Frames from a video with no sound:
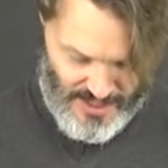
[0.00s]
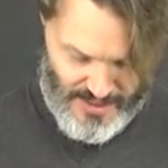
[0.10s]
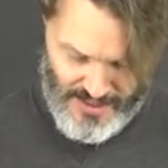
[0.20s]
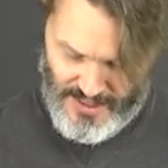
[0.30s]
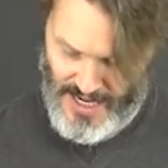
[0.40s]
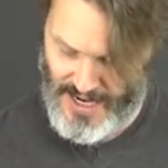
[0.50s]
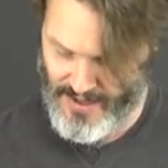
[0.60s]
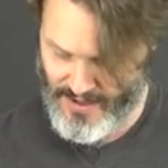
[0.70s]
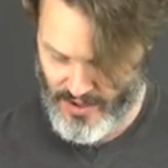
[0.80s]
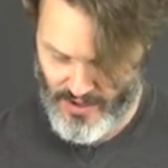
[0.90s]

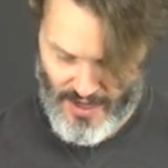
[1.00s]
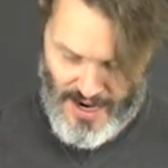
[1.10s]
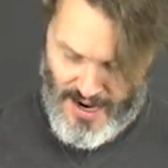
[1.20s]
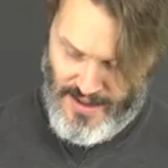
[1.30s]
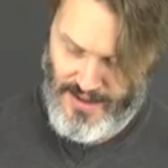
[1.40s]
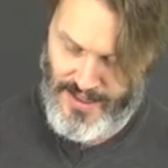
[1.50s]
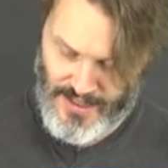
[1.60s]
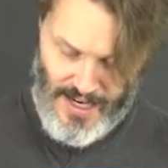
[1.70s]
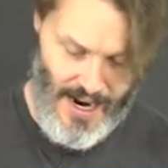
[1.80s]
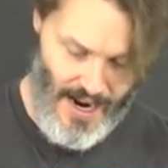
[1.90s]
excited to try
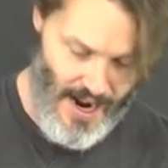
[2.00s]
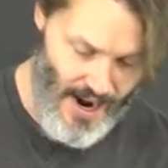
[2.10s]
this guy